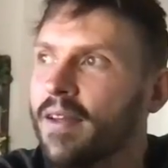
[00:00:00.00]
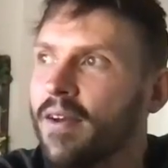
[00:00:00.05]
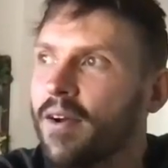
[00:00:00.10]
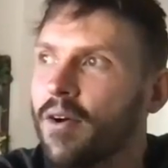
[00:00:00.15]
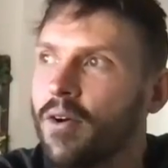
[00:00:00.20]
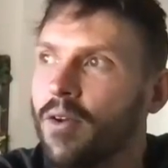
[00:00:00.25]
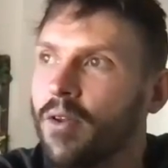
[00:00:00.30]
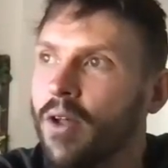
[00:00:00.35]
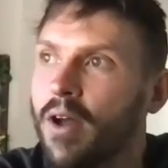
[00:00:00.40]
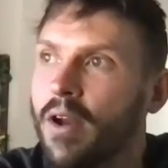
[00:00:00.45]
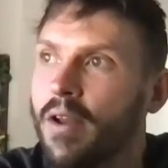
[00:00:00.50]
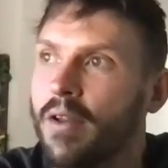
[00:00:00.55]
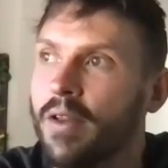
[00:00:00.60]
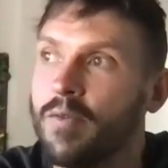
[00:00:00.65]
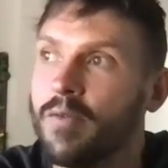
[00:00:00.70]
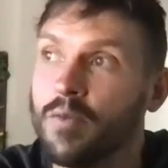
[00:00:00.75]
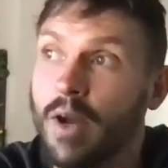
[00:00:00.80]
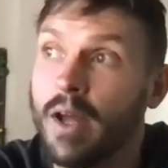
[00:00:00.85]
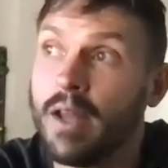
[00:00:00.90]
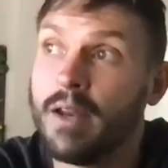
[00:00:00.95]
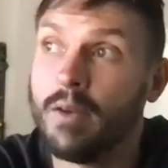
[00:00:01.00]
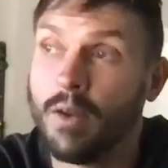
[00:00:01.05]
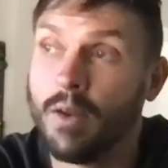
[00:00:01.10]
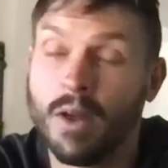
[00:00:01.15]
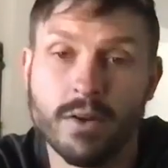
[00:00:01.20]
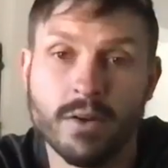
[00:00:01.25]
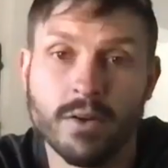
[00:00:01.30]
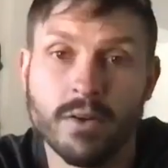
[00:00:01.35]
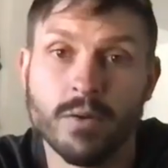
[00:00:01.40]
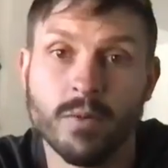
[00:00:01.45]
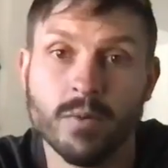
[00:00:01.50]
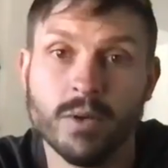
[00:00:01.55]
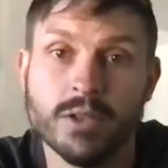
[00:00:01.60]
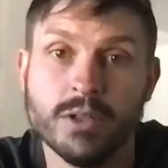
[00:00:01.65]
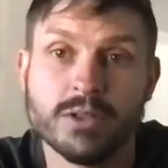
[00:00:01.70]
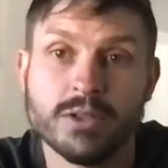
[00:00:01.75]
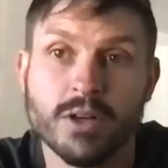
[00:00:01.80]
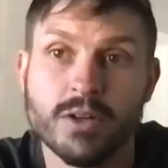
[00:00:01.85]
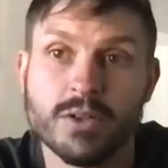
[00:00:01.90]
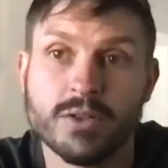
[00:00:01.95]
heard a lot of, and read a lot of the
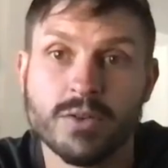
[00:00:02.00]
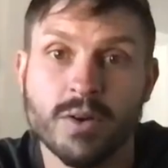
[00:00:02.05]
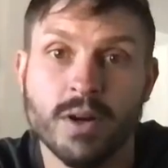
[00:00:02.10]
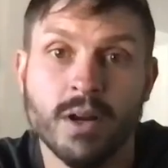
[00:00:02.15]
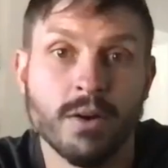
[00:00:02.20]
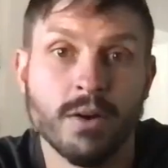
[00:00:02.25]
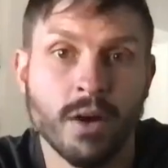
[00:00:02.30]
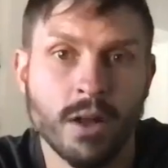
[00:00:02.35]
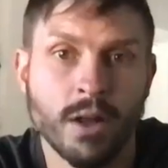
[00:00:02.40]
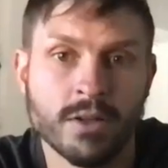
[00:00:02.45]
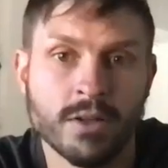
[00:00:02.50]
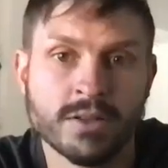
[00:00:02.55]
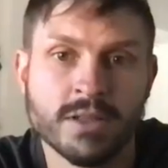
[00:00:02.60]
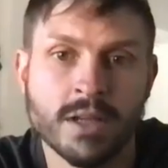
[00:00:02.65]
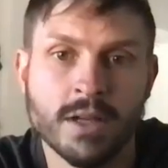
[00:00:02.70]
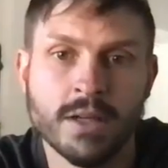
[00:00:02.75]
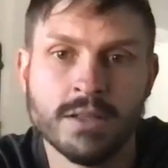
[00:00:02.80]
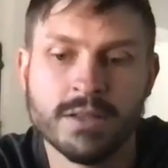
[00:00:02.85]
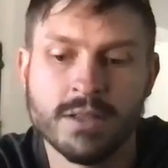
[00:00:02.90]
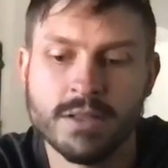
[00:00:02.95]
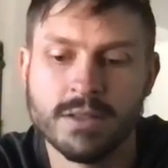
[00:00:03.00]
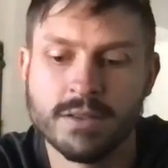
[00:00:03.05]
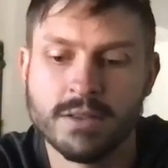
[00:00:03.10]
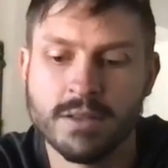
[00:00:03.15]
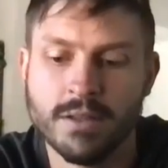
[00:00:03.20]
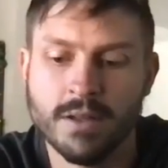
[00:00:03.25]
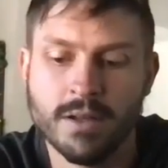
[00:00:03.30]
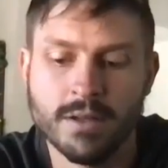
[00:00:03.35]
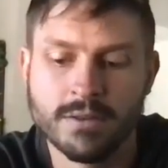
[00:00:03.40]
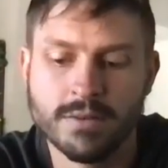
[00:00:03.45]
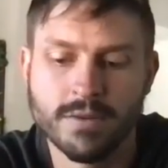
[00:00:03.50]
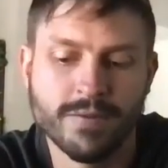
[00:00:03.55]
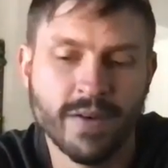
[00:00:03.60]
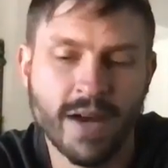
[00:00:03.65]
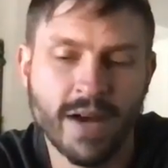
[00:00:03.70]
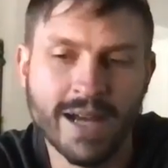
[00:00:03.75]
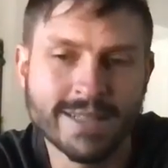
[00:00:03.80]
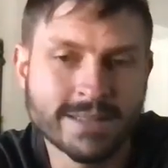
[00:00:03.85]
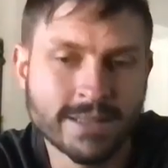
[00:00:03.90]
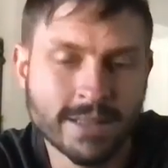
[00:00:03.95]
research around allostasis, and it's a
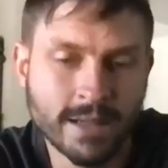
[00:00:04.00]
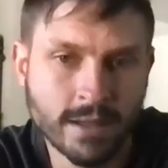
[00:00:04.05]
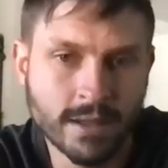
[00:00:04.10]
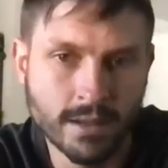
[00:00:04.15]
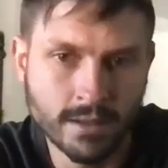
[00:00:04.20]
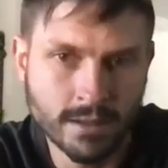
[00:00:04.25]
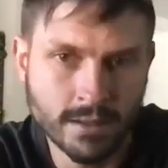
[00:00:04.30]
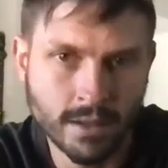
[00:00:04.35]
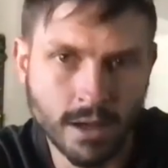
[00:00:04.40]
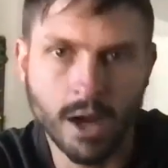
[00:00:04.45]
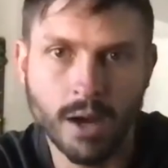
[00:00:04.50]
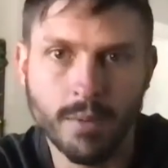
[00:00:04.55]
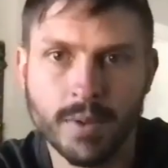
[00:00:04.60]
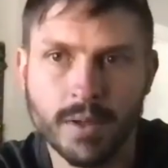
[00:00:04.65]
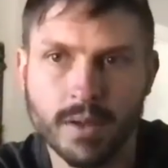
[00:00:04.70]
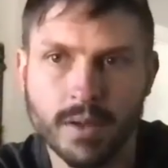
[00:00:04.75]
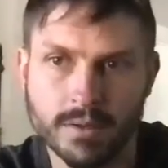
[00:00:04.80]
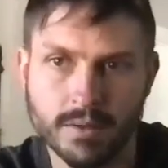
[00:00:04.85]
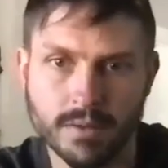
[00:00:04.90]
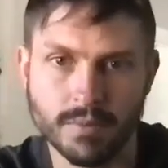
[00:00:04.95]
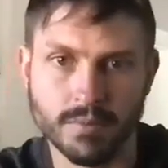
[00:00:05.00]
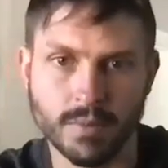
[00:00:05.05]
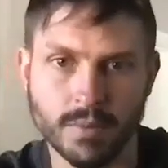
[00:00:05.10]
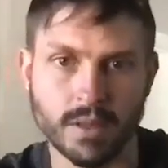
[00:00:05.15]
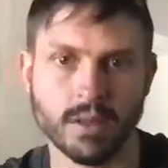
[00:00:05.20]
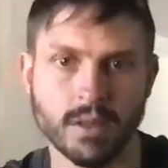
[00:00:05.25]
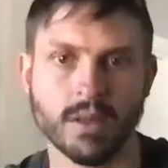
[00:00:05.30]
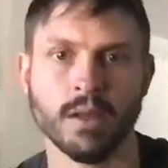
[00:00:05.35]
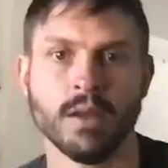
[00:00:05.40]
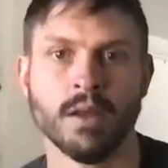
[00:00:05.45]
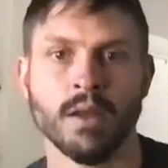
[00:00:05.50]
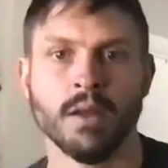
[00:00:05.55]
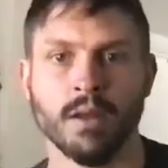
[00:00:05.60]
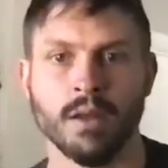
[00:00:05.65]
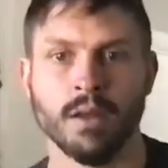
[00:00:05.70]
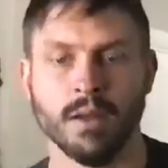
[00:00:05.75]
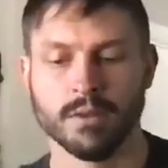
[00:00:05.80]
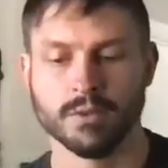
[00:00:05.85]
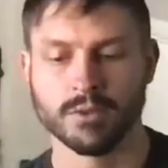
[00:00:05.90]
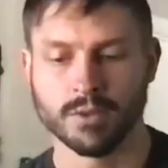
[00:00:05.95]
fascinating topic to me.
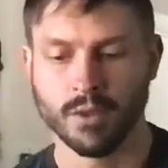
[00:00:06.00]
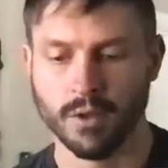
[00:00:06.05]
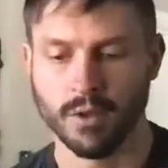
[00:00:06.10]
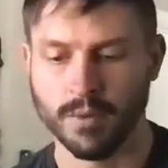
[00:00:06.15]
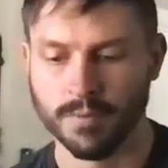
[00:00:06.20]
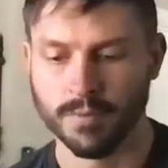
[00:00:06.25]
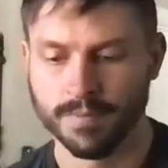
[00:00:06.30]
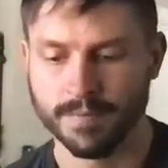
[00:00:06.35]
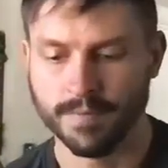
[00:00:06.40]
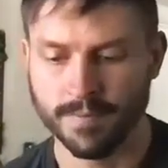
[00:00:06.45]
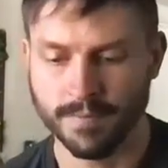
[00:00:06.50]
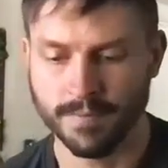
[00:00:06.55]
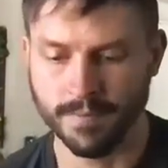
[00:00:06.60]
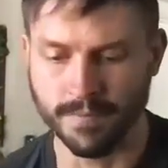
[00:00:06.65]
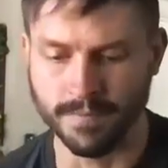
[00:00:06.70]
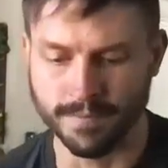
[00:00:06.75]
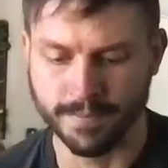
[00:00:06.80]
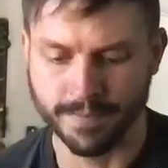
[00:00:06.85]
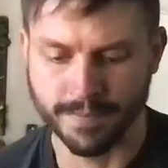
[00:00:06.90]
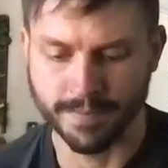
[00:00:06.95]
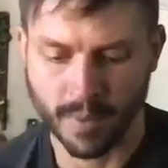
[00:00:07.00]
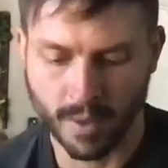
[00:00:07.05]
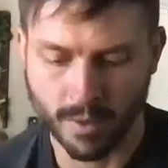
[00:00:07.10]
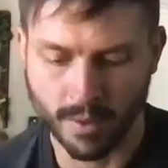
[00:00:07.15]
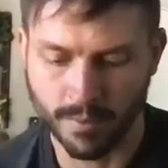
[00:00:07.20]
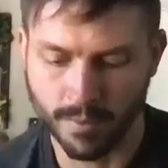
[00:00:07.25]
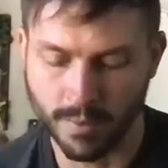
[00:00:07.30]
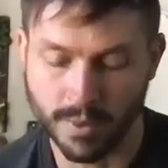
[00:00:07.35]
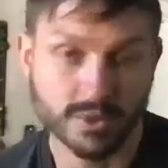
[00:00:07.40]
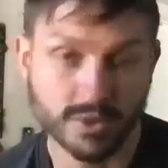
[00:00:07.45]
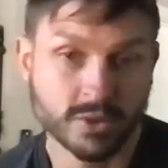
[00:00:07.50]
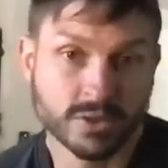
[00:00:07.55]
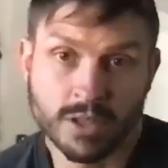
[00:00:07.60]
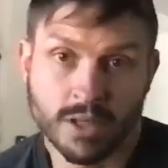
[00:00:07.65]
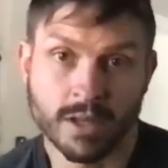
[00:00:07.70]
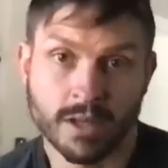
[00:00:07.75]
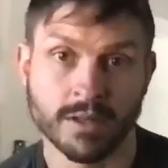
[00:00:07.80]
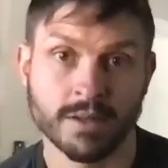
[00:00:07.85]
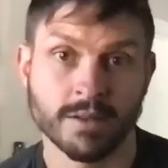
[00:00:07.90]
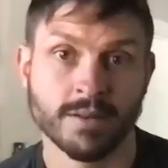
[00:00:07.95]
And so, I want to just
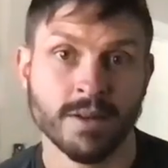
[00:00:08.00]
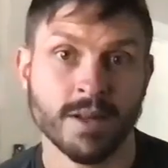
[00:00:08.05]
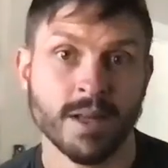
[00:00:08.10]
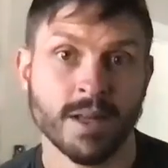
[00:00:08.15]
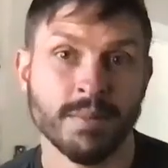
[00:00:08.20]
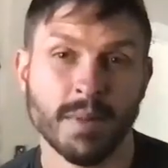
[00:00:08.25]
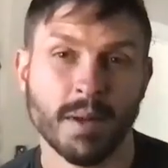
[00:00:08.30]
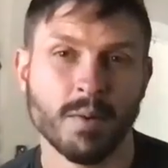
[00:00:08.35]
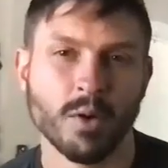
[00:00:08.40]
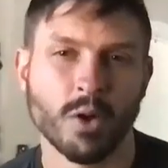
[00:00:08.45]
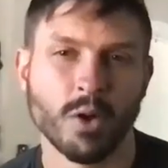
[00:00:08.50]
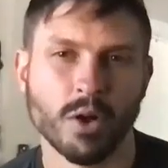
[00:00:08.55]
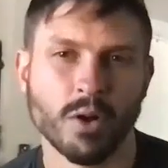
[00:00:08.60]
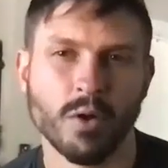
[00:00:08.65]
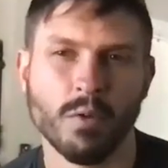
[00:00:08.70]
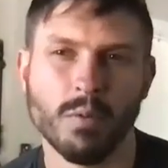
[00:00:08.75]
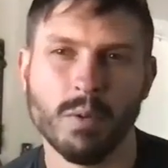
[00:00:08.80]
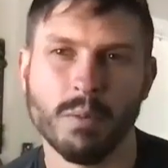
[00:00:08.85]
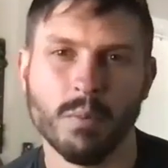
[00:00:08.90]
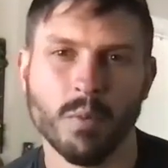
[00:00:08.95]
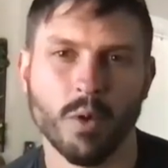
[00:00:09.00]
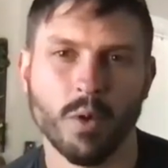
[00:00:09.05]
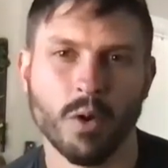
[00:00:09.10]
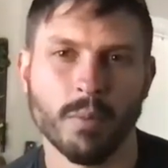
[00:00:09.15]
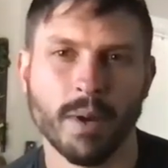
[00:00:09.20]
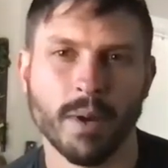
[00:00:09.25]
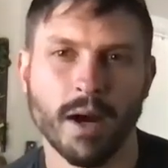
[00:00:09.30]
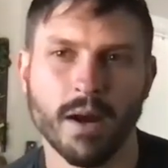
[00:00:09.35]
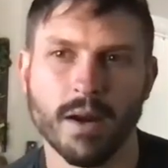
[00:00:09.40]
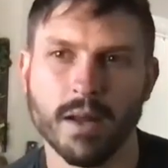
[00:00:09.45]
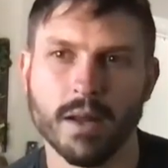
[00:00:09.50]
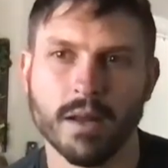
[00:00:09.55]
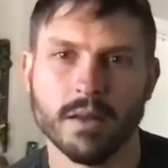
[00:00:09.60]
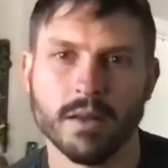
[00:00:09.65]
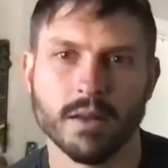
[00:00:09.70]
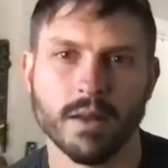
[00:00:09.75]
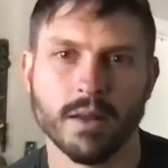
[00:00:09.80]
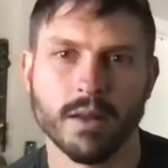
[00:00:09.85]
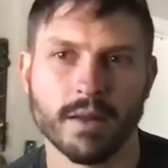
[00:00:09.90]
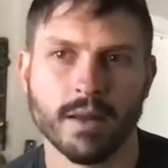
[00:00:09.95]
like maybe learn a little bit more about it
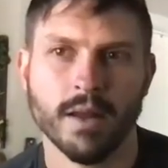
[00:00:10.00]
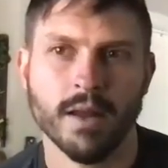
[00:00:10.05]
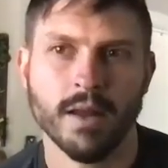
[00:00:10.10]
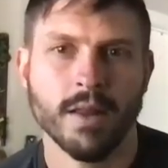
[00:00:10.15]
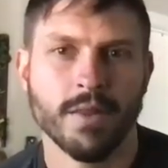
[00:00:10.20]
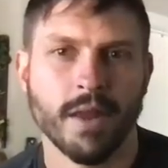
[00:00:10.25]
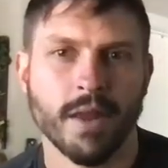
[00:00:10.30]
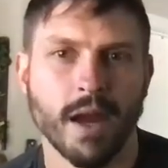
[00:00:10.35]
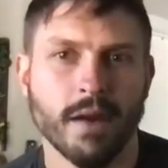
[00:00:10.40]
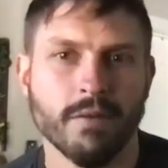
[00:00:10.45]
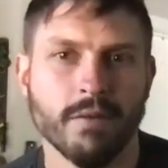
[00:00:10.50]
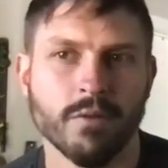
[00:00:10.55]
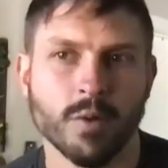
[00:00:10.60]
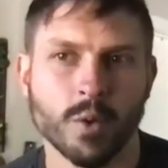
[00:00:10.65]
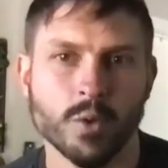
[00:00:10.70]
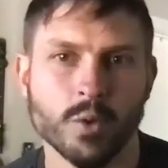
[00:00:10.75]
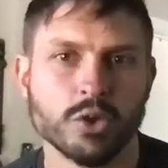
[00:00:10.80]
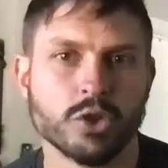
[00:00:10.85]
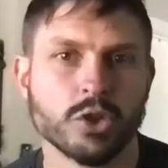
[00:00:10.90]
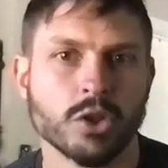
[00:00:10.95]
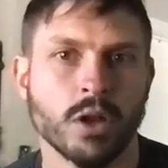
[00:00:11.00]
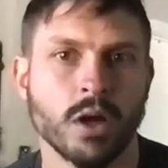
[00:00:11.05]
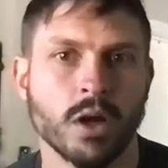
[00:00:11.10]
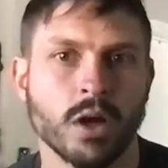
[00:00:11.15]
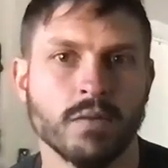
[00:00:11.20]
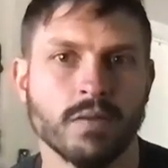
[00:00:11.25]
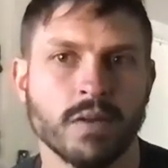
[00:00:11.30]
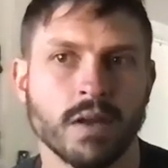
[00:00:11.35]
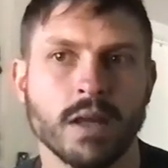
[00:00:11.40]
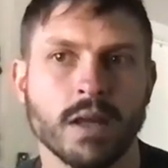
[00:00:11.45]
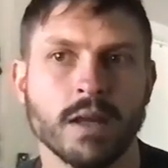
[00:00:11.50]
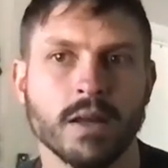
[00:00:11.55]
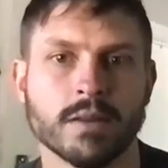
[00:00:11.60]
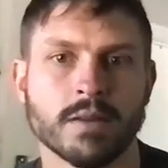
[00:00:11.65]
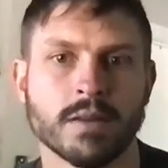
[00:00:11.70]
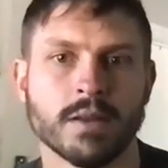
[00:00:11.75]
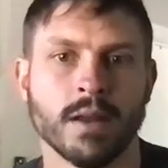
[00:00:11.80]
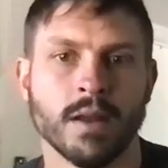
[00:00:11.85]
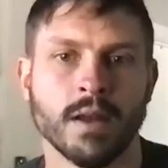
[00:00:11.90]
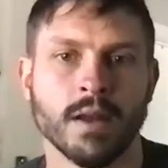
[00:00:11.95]
and like the evolution of
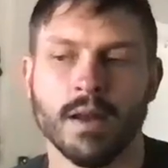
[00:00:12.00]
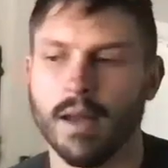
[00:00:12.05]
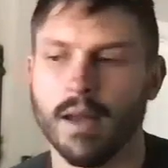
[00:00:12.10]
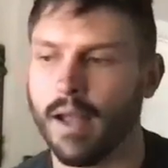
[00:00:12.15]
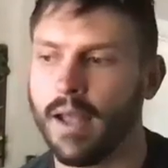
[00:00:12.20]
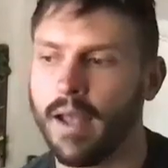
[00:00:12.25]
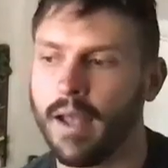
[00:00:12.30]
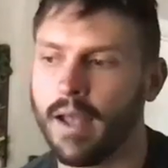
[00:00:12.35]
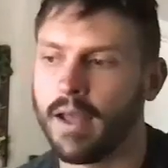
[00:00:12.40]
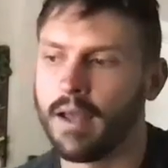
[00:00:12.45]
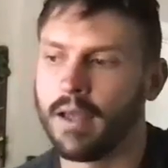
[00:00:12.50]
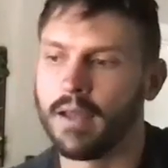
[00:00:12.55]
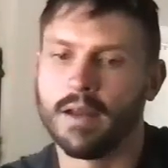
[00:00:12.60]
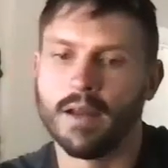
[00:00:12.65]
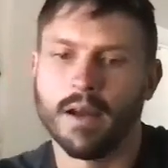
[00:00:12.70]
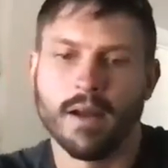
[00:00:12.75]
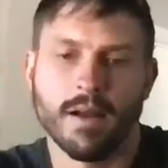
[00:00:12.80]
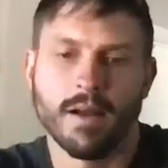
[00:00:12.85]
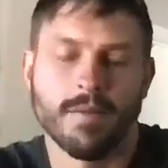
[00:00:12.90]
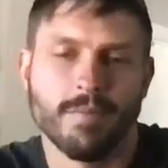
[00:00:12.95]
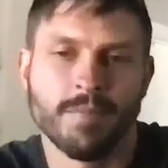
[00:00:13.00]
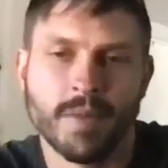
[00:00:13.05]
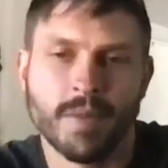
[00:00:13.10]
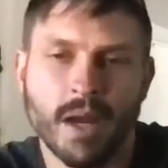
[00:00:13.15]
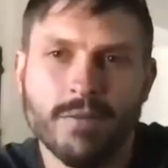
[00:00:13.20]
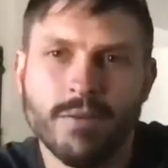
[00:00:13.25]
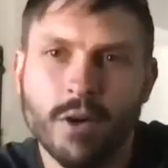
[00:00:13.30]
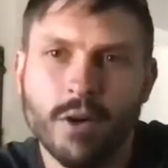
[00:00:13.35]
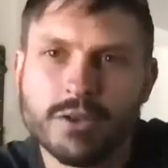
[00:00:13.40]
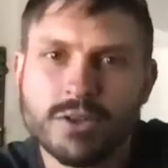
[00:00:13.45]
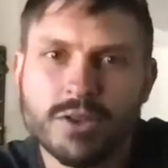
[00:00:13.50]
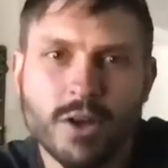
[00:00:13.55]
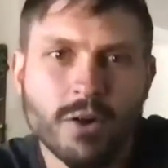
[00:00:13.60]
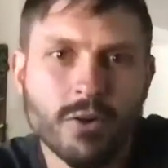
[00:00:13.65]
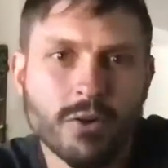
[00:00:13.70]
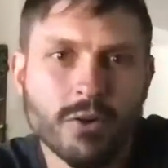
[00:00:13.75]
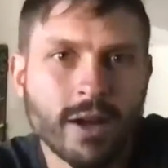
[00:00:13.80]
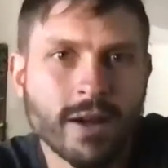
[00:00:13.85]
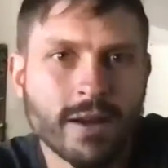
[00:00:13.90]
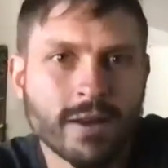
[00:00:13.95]
it. And I've
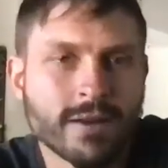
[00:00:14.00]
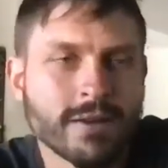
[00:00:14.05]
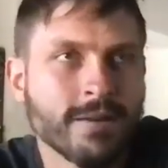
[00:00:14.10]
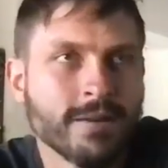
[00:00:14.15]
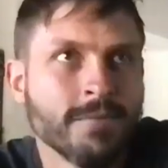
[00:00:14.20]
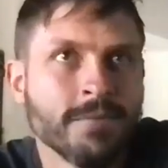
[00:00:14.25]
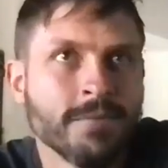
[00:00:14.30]
also like